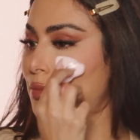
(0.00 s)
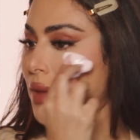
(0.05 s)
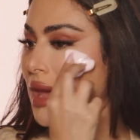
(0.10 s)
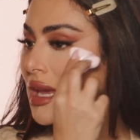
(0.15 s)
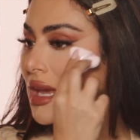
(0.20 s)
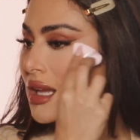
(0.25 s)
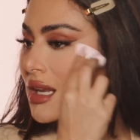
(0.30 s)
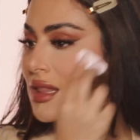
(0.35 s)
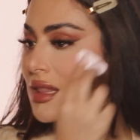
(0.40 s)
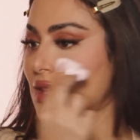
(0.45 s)

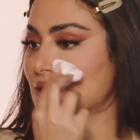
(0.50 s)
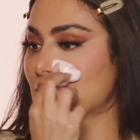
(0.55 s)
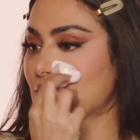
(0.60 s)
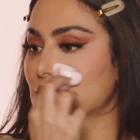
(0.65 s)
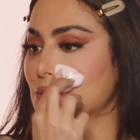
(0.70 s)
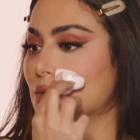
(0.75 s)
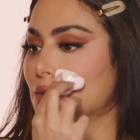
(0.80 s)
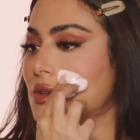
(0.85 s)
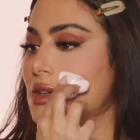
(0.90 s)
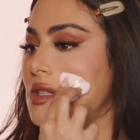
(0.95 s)
bake. And I think
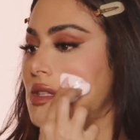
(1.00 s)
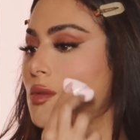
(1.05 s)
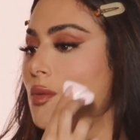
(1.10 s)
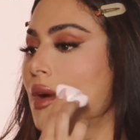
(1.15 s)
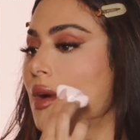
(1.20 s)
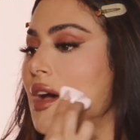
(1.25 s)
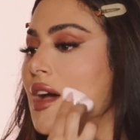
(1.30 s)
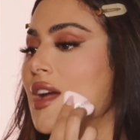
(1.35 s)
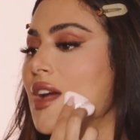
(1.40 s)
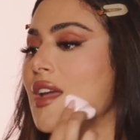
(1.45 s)
that's one reason
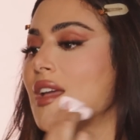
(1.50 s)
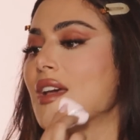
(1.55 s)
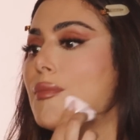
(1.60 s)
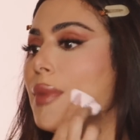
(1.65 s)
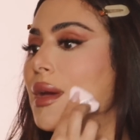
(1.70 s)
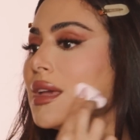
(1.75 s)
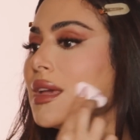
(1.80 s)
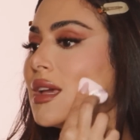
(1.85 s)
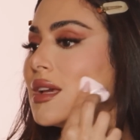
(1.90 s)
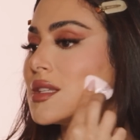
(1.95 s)
why
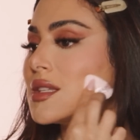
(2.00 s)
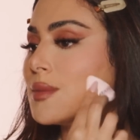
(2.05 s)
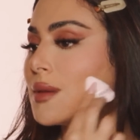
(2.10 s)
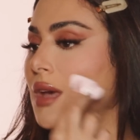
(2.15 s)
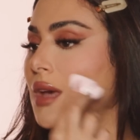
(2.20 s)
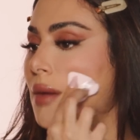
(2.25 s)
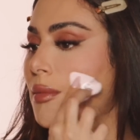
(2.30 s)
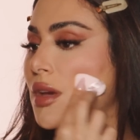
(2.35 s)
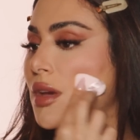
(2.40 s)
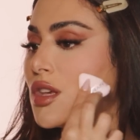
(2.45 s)
baking has
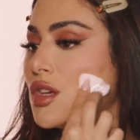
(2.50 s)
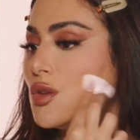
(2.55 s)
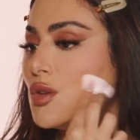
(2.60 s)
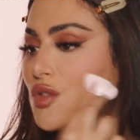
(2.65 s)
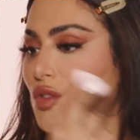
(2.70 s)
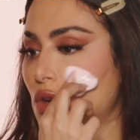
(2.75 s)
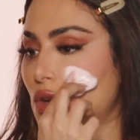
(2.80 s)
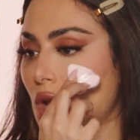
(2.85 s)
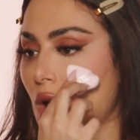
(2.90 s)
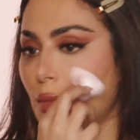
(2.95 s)
become a huge
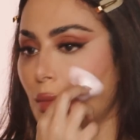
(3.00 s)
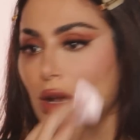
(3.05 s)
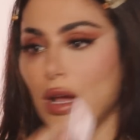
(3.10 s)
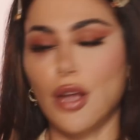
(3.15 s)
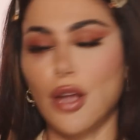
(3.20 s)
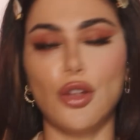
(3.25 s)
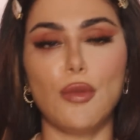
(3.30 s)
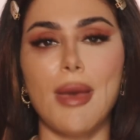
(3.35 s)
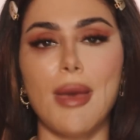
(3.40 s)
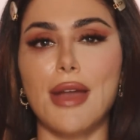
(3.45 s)

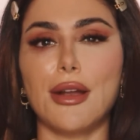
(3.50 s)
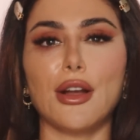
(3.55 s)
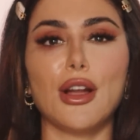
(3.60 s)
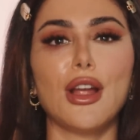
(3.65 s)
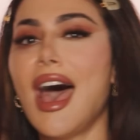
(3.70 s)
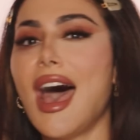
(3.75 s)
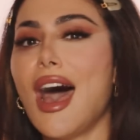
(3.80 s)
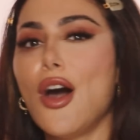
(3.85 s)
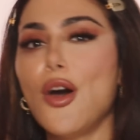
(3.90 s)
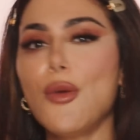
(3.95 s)
phenomenon. No matter
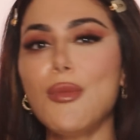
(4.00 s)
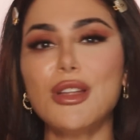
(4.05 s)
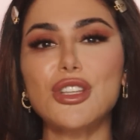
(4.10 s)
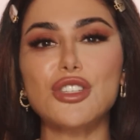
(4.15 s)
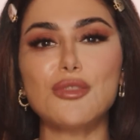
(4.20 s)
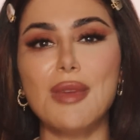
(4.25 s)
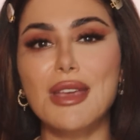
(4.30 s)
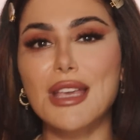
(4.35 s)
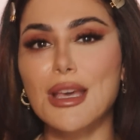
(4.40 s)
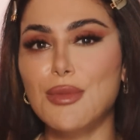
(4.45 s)
how
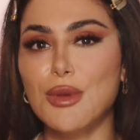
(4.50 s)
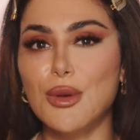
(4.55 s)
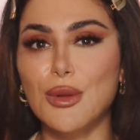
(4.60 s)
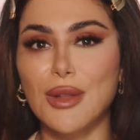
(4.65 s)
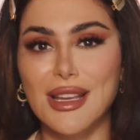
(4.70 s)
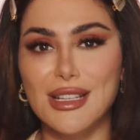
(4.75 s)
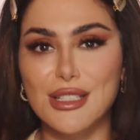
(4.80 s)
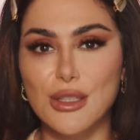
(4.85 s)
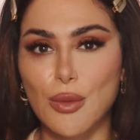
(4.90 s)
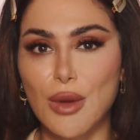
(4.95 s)
much makeup you
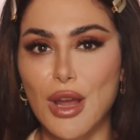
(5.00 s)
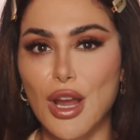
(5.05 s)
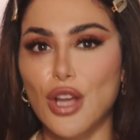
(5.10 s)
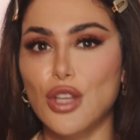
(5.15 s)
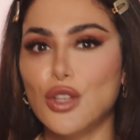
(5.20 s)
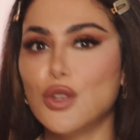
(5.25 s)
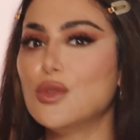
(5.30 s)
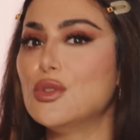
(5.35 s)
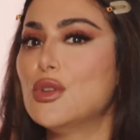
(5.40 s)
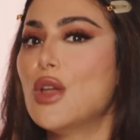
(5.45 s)
like to wear,
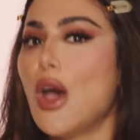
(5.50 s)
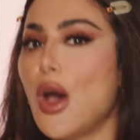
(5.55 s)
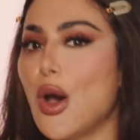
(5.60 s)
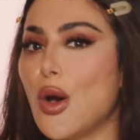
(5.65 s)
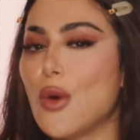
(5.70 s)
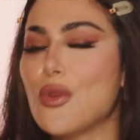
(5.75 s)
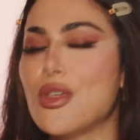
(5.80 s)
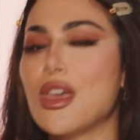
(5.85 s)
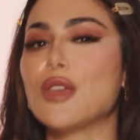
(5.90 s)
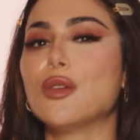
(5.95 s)
you
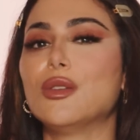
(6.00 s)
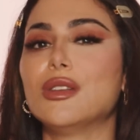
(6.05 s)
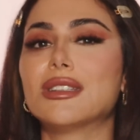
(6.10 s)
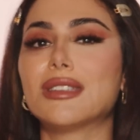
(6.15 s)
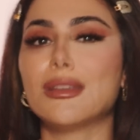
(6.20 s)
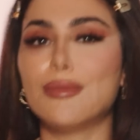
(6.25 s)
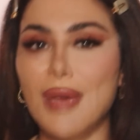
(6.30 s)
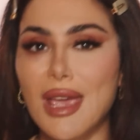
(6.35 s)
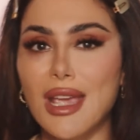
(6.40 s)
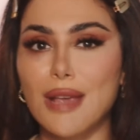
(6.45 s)
know that you need
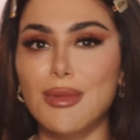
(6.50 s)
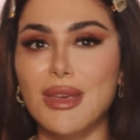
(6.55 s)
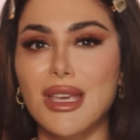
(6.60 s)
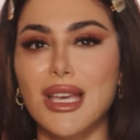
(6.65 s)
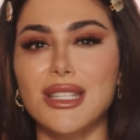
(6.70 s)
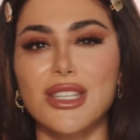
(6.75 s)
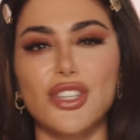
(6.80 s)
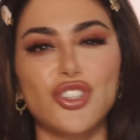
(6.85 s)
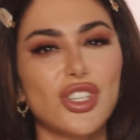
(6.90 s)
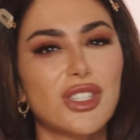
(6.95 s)
to bake
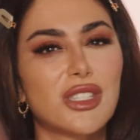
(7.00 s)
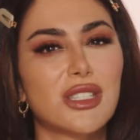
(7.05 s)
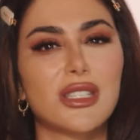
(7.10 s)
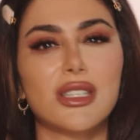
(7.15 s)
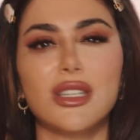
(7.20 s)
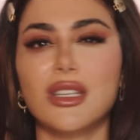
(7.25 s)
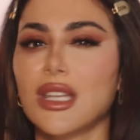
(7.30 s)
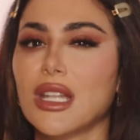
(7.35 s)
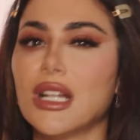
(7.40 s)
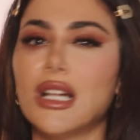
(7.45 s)
because it just
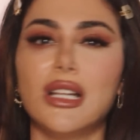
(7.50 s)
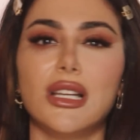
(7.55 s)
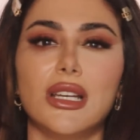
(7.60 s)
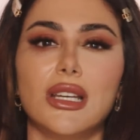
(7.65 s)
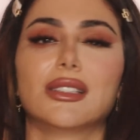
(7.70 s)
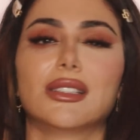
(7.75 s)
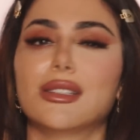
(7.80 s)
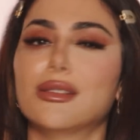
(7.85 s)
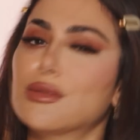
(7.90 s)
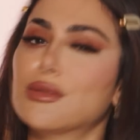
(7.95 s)

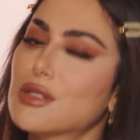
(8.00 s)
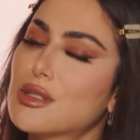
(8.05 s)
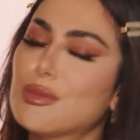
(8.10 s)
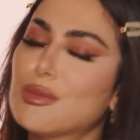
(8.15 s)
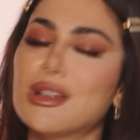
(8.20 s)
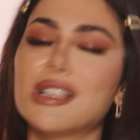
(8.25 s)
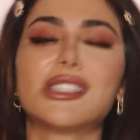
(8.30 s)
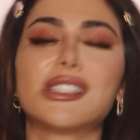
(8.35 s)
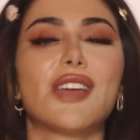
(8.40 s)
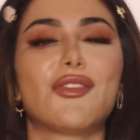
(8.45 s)

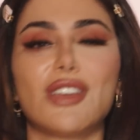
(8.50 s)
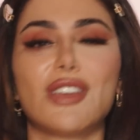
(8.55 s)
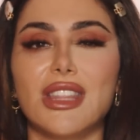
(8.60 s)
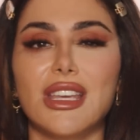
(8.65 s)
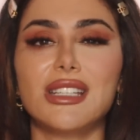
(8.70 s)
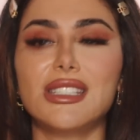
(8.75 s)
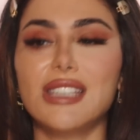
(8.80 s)
brings everything